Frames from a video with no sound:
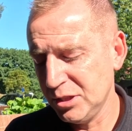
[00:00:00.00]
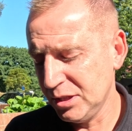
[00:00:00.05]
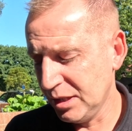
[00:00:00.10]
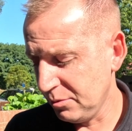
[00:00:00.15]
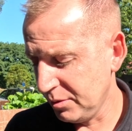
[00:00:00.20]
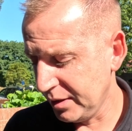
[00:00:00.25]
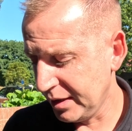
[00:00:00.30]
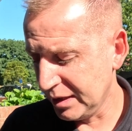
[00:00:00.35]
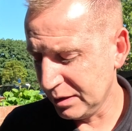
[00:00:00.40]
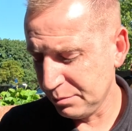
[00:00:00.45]

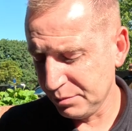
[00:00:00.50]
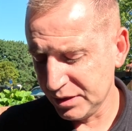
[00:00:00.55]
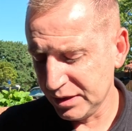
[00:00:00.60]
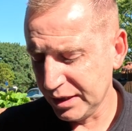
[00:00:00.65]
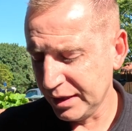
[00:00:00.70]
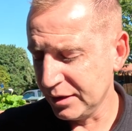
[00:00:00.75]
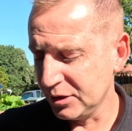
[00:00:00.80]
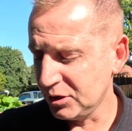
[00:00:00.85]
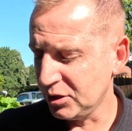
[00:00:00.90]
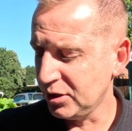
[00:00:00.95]
shelter there to
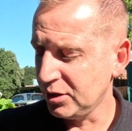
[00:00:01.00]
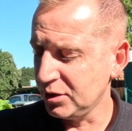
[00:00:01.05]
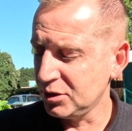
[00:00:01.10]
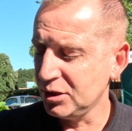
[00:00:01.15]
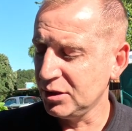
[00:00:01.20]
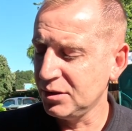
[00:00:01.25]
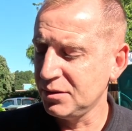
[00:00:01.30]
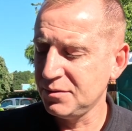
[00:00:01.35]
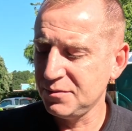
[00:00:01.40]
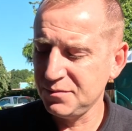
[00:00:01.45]
protect the
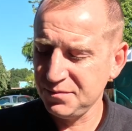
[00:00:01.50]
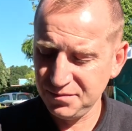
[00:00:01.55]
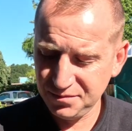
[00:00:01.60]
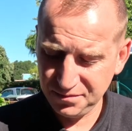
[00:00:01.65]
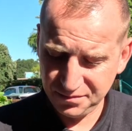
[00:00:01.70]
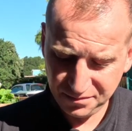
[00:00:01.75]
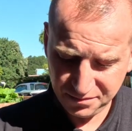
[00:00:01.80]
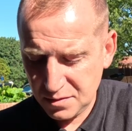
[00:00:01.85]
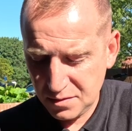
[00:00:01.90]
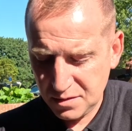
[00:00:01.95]
charger.
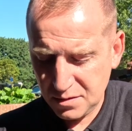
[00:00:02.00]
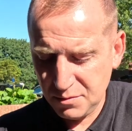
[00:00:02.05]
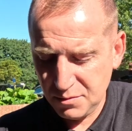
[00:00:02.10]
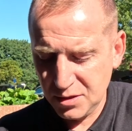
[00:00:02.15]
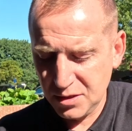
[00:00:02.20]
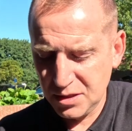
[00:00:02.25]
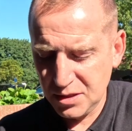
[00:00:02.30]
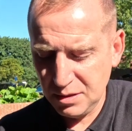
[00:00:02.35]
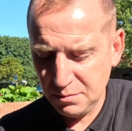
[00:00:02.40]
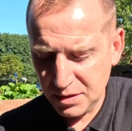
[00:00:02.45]
So we
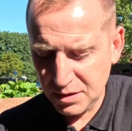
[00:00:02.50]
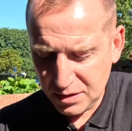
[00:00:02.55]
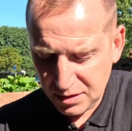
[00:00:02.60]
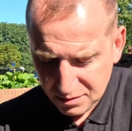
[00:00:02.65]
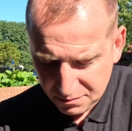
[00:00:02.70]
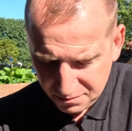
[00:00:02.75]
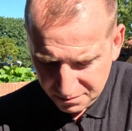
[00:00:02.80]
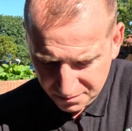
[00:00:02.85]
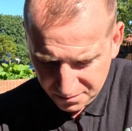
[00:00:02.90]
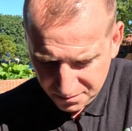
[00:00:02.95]
just nip this
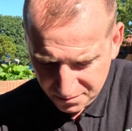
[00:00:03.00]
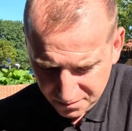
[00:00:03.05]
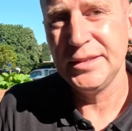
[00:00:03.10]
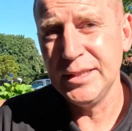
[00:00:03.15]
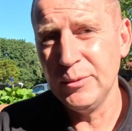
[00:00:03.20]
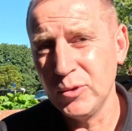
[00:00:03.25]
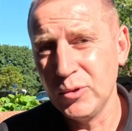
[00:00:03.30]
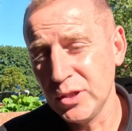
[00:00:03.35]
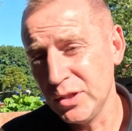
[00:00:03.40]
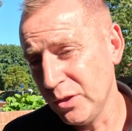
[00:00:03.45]
up. So
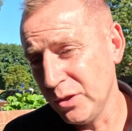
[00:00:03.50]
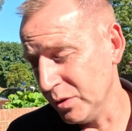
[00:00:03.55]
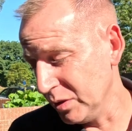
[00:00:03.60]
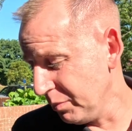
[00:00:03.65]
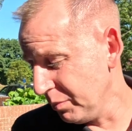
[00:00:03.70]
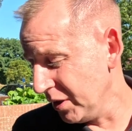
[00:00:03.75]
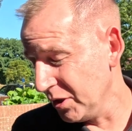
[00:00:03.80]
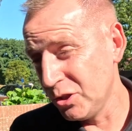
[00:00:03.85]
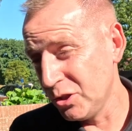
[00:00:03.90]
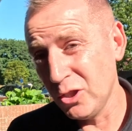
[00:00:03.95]
now what I'm gonna do is
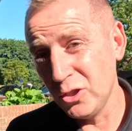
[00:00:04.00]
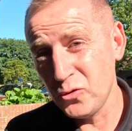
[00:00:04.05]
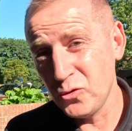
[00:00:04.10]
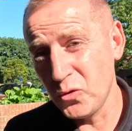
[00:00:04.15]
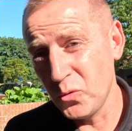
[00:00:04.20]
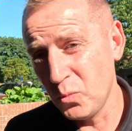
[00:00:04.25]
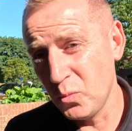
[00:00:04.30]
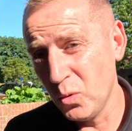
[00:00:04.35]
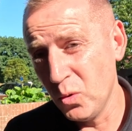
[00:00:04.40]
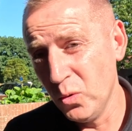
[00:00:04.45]
put the charger on
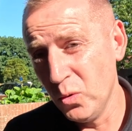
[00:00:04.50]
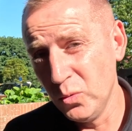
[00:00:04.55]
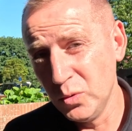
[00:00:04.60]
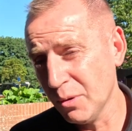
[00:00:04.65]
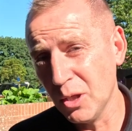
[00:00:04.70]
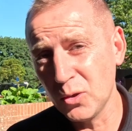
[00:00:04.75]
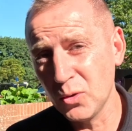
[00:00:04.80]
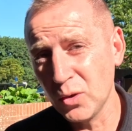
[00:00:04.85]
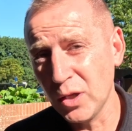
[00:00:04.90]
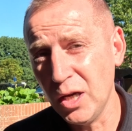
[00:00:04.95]
the wall,
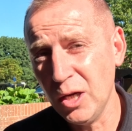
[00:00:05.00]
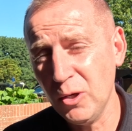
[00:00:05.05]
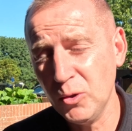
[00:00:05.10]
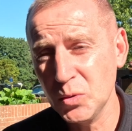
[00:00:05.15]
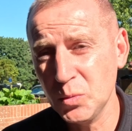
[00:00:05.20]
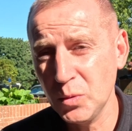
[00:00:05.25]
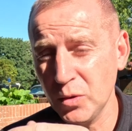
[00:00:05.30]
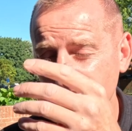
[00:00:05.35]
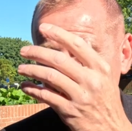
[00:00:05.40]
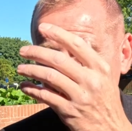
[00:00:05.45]
mark all the
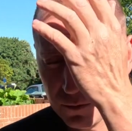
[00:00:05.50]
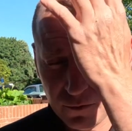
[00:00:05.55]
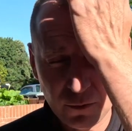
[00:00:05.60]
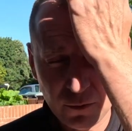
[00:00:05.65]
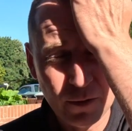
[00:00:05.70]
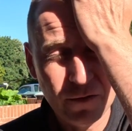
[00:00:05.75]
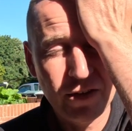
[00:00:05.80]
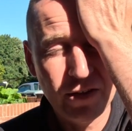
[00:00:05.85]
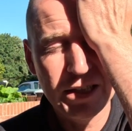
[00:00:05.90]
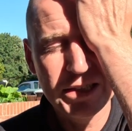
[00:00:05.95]
holes where i for
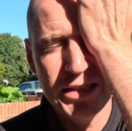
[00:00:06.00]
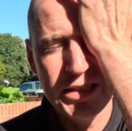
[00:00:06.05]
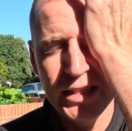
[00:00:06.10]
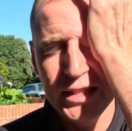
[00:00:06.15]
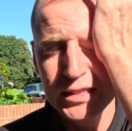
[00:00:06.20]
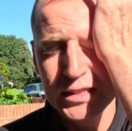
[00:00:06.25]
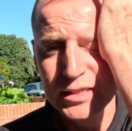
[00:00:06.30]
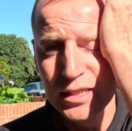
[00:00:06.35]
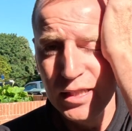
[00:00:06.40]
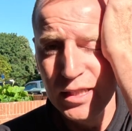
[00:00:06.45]
my
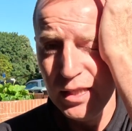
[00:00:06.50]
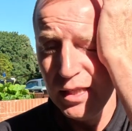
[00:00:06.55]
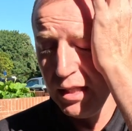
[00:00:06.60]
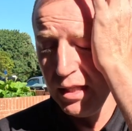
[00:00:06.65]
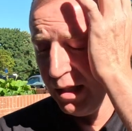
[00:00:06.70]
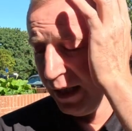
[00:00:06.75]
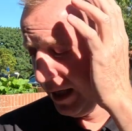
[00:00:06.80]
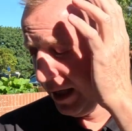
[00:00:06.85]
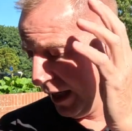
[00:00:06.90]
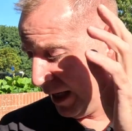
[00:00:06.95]
fixings
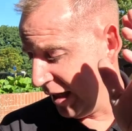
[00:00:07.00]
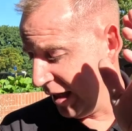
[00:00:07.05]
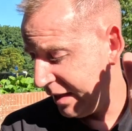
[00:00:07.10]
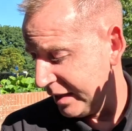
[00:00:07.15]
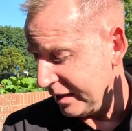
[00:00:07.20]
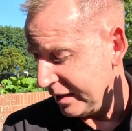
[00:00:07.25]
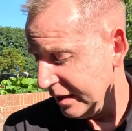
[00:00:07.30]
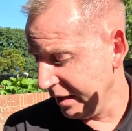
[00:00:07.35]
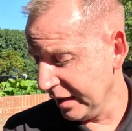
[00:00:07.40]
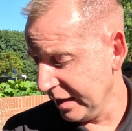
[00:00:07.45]

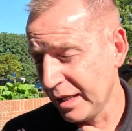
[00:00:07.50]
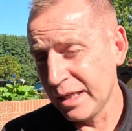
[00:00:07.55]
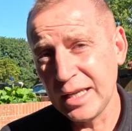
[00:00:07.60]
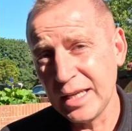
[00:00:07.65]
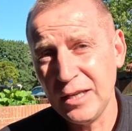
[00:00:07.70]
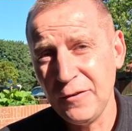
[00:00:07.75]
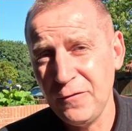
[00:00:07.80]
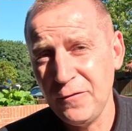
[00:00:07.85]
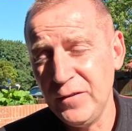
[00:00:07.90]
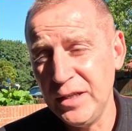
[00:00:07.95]
and
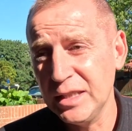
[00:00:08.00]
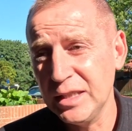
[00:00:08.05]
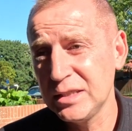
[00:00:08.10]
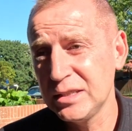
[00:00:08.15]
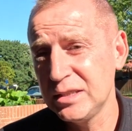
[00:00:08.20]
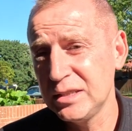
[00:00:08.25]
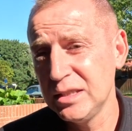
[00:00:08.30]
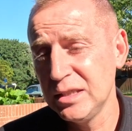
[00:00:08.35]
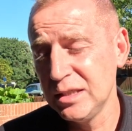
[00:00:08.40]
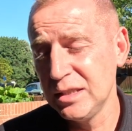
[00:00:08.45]
get it
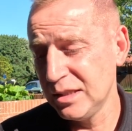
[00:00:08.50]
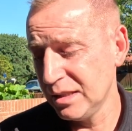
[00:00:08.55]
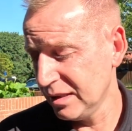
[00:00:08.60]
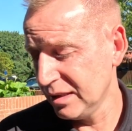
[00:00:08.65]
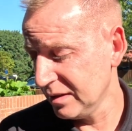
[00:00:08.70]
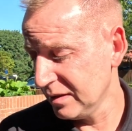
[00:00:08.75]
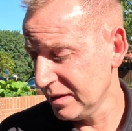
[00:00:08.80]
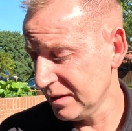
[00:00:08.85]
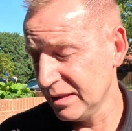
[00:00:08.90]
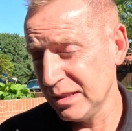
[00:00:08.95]
fixed.
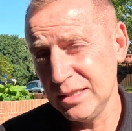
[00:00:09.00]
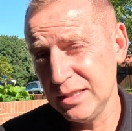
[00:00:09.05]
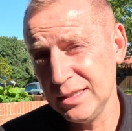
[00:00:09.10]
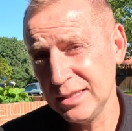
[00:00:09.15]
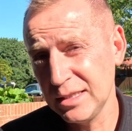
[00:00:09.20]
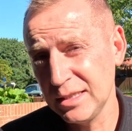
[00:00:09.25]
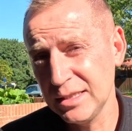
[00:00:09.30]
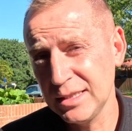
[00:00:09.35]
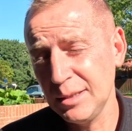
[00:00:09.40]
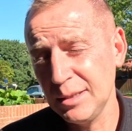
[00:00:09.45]
This
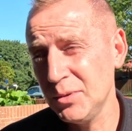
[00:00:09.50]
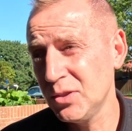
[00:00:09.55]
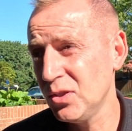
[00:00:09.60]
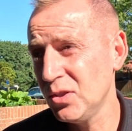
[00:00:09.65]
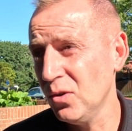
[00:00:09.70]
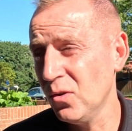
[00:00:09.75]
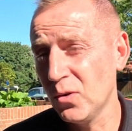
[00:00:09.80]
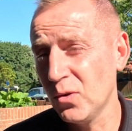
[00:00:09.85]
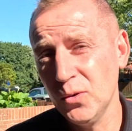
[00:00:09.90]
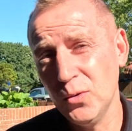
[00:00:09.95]
isn't gonna take me too
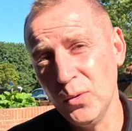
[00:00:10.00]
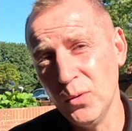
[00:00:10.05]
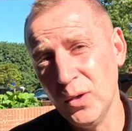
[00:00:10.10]
long at all,